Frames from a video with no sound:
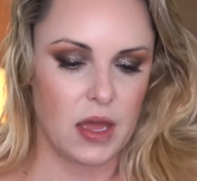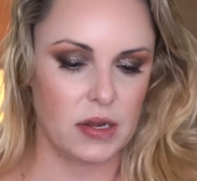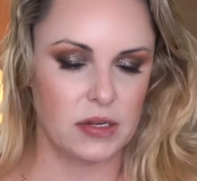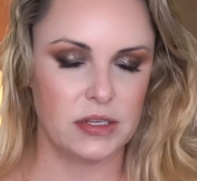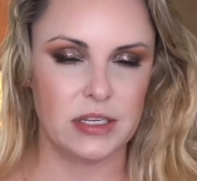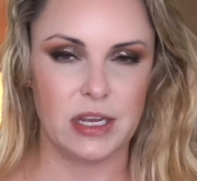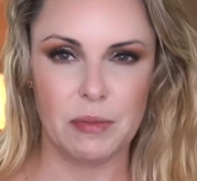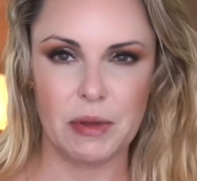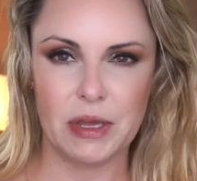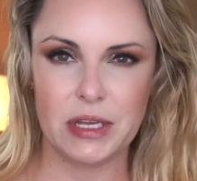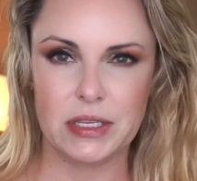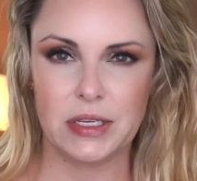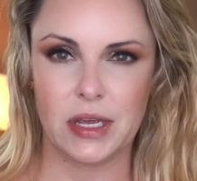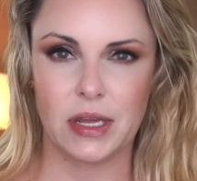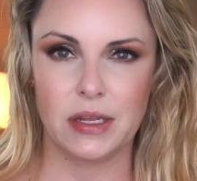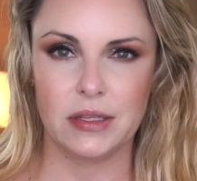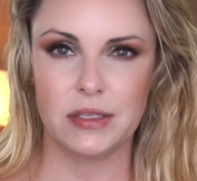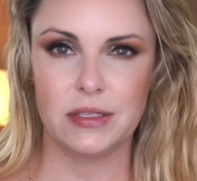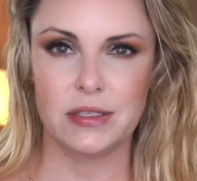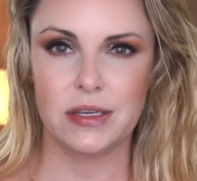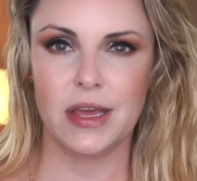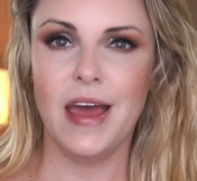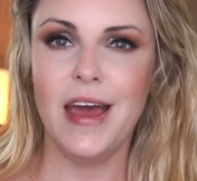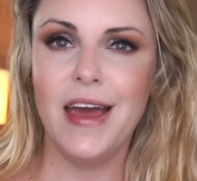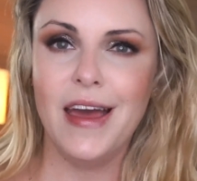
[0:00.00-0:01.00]
Does that make
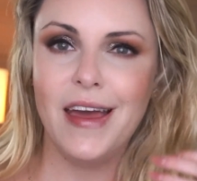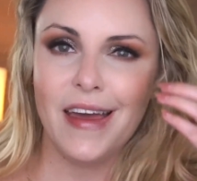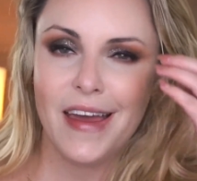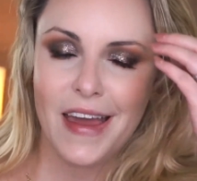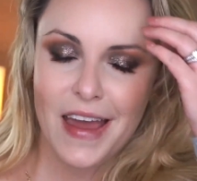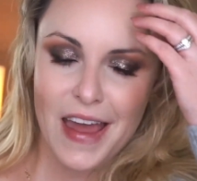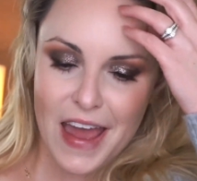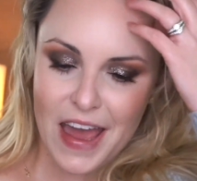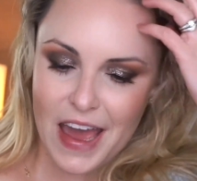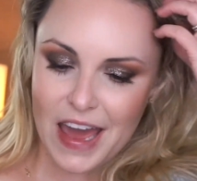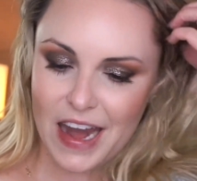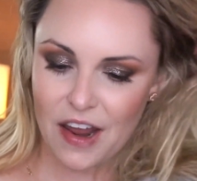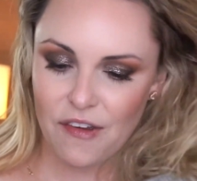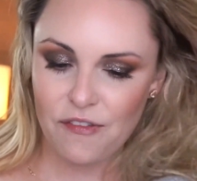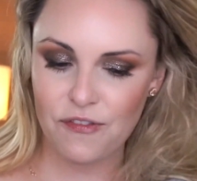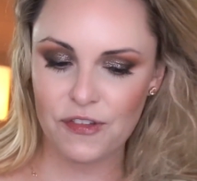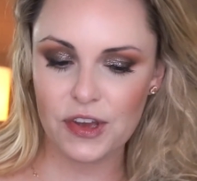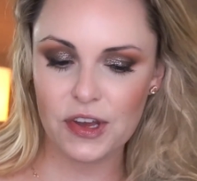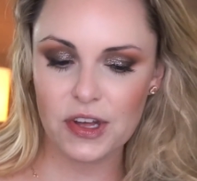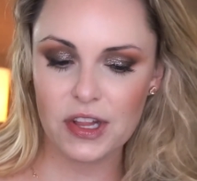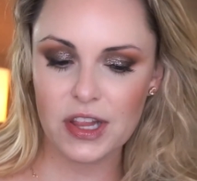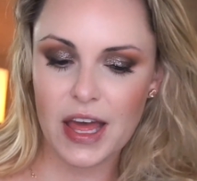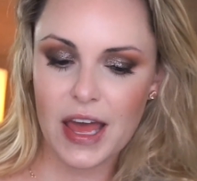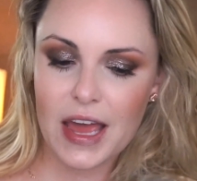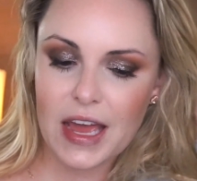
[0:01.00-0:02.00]
sense? And I
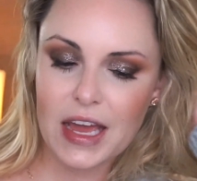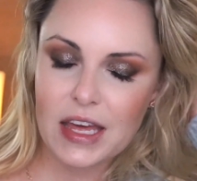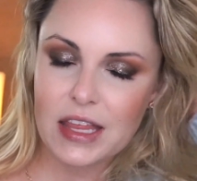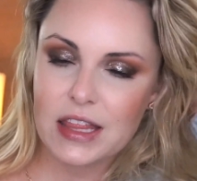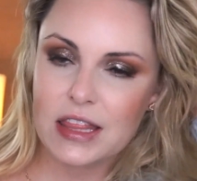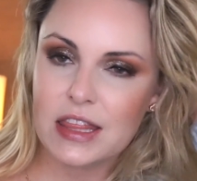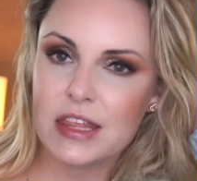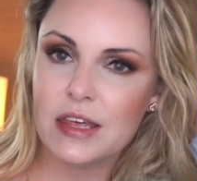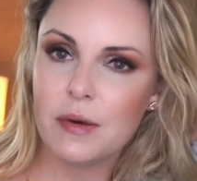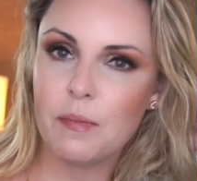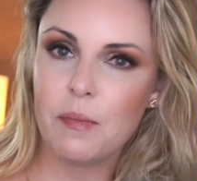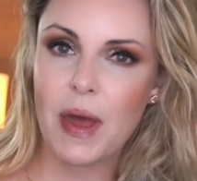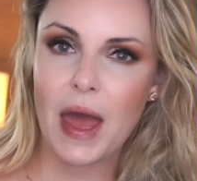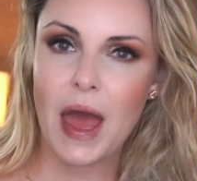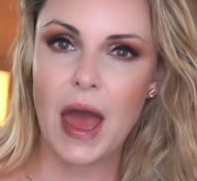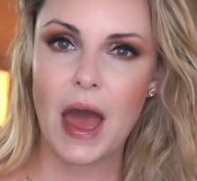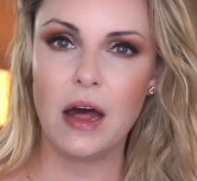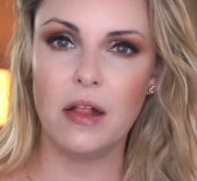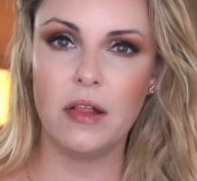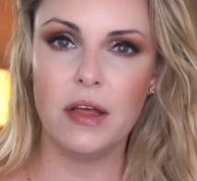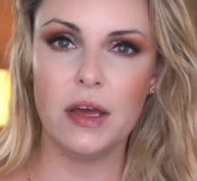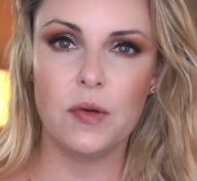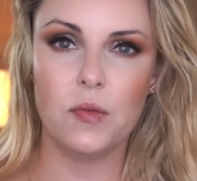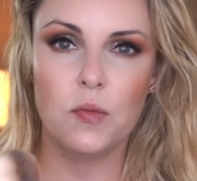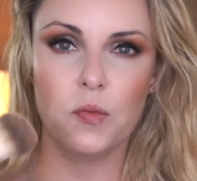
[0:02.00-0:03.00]
feel like the
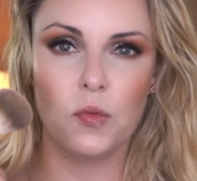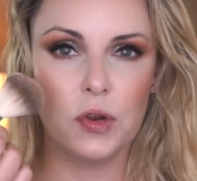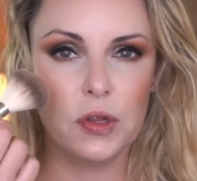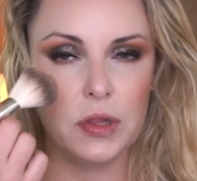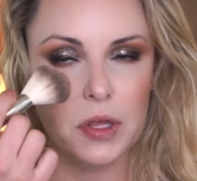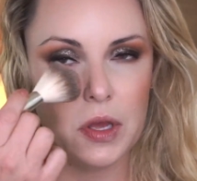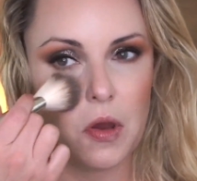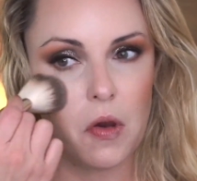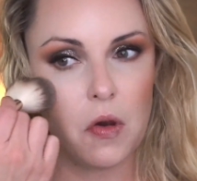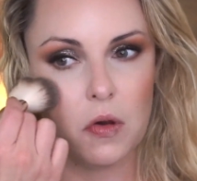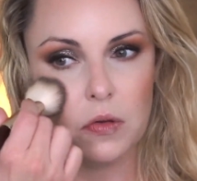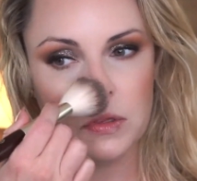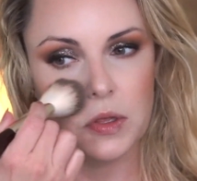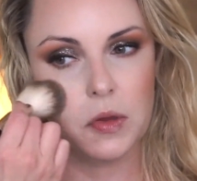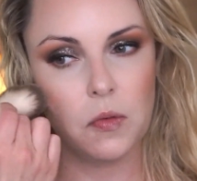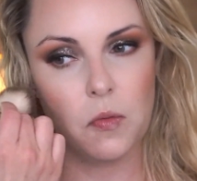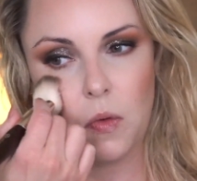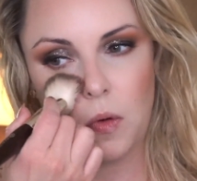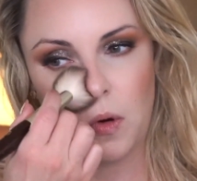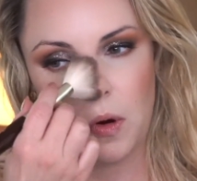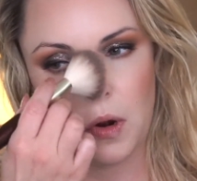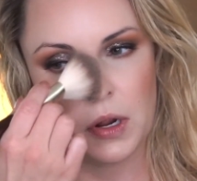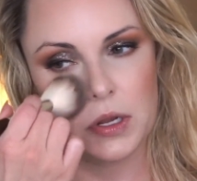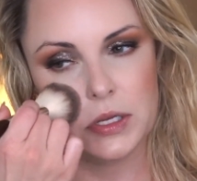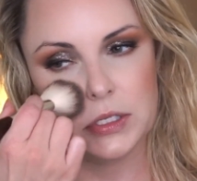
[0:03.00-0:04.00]
palette really only
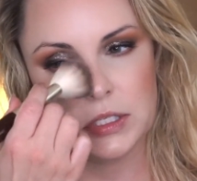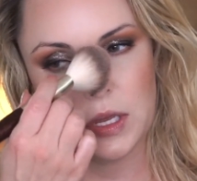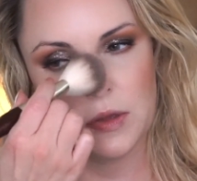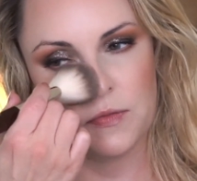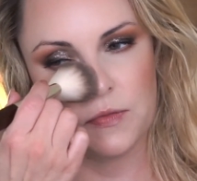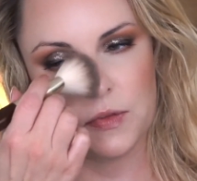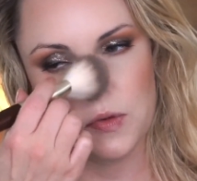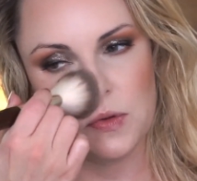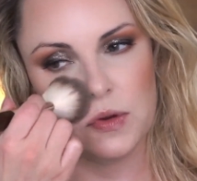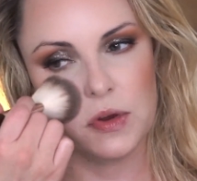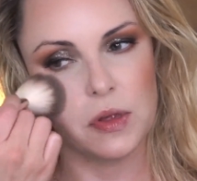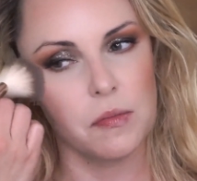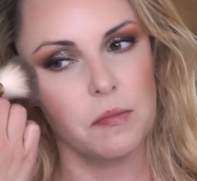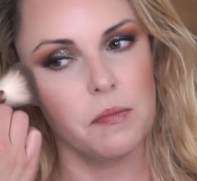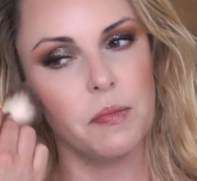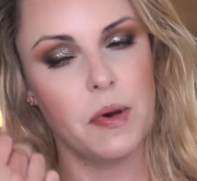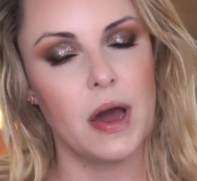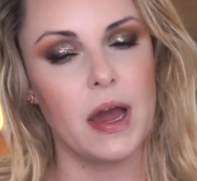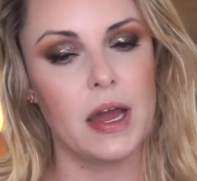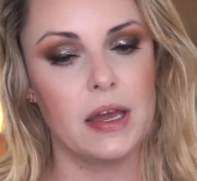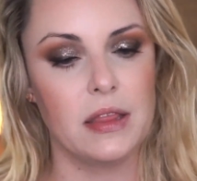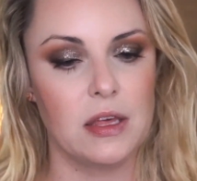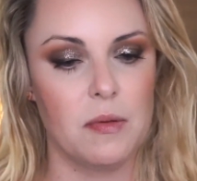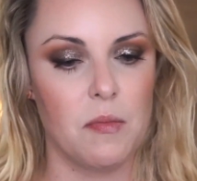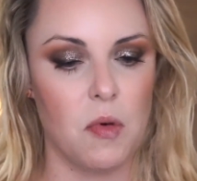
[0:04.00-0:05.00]
works if you
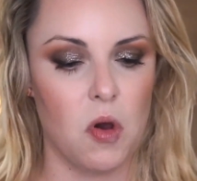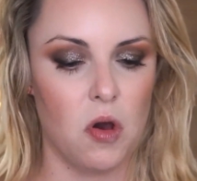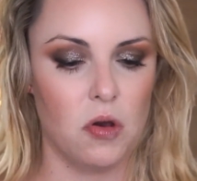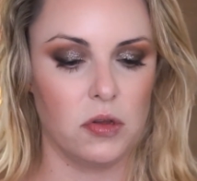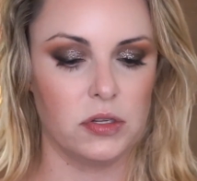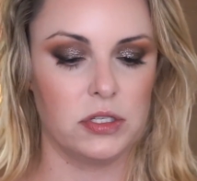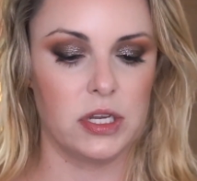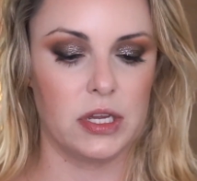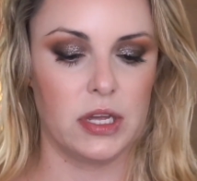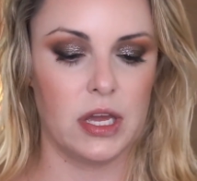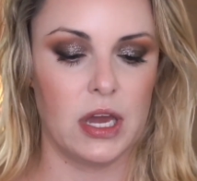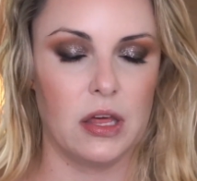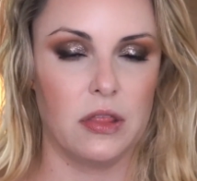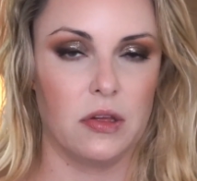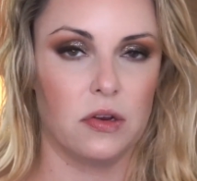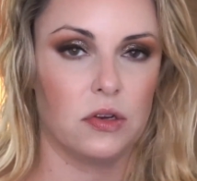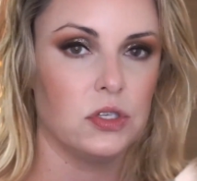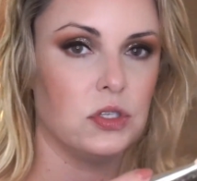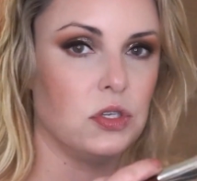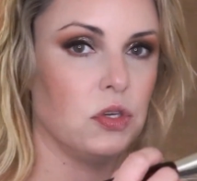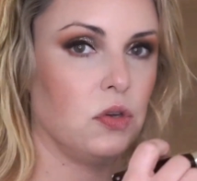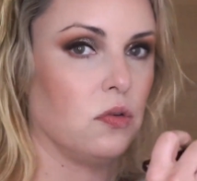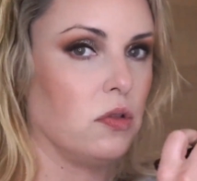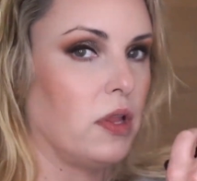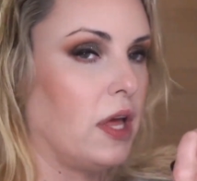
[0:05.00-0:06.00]
combine them all together.
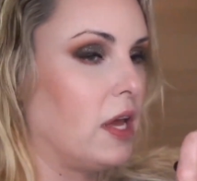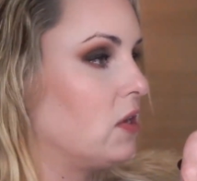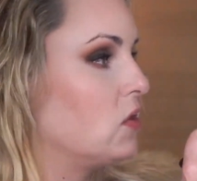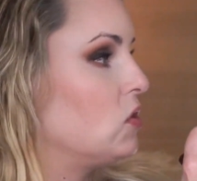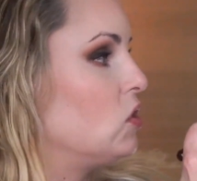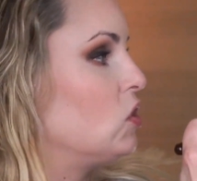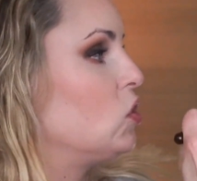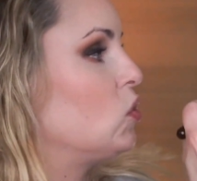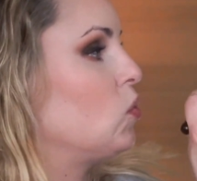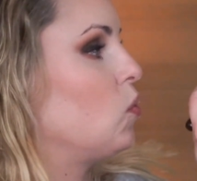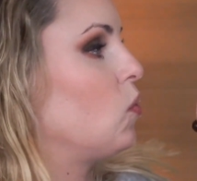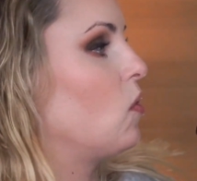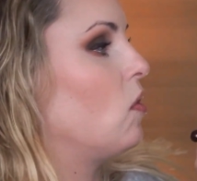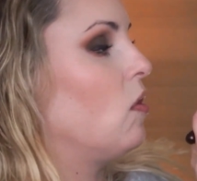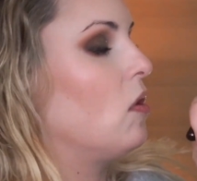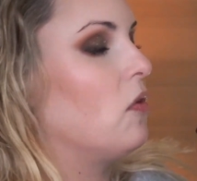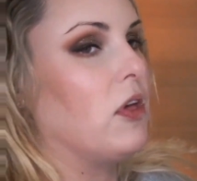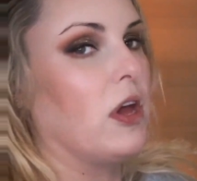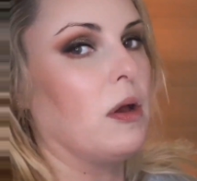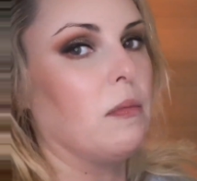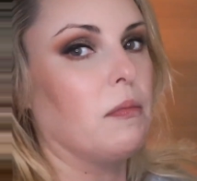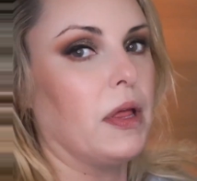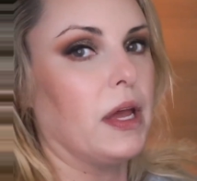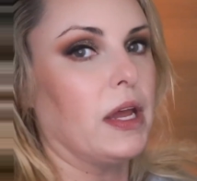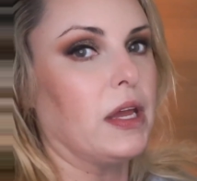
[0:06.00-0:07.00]
So you like swirl
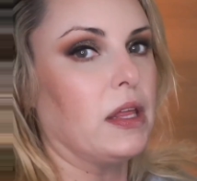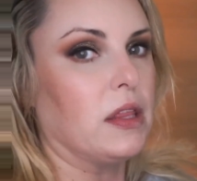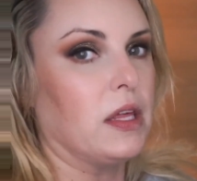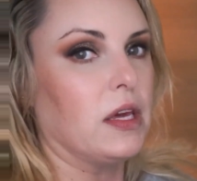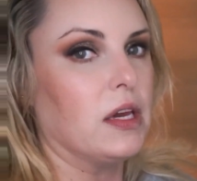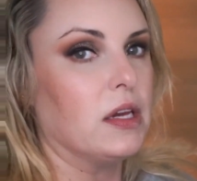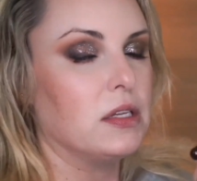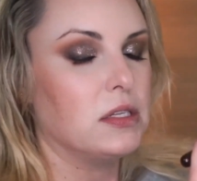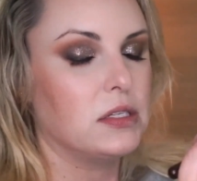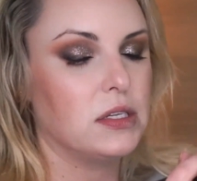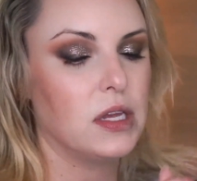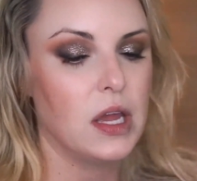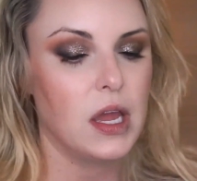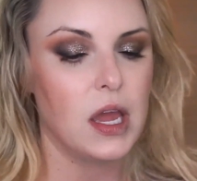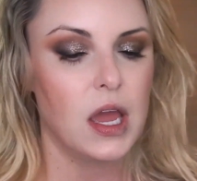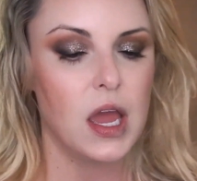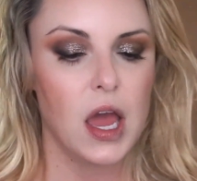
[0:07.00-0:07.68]
them like this.